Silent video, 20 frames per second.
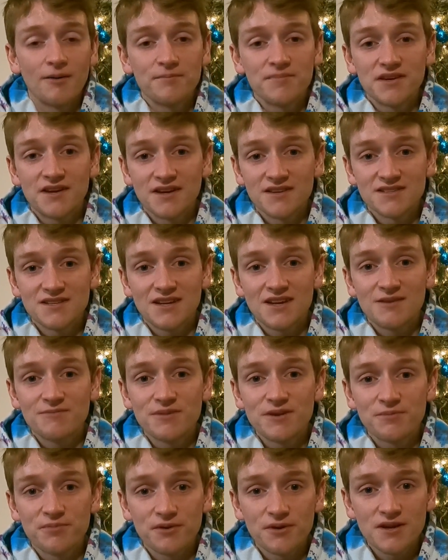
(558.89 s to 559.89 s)
because it can
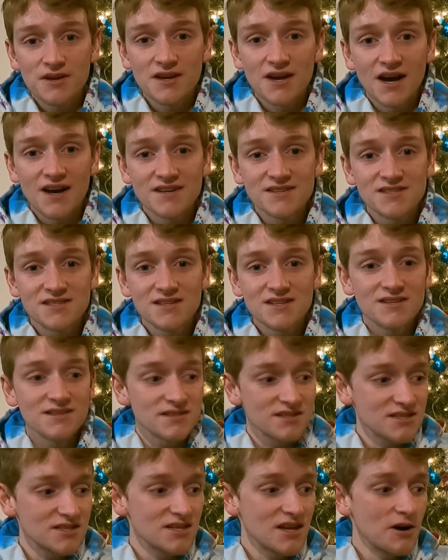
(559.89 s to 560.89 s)
be pretty icy
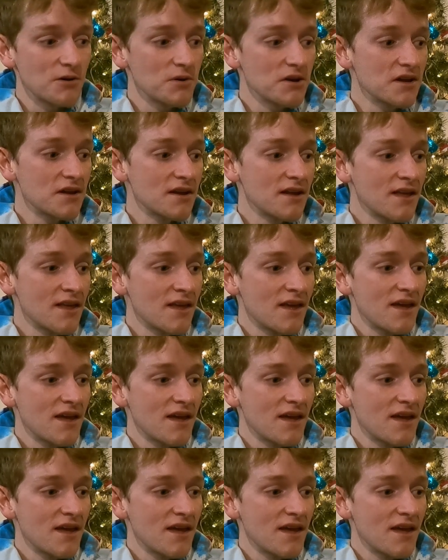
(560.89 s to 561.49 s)
and snowy.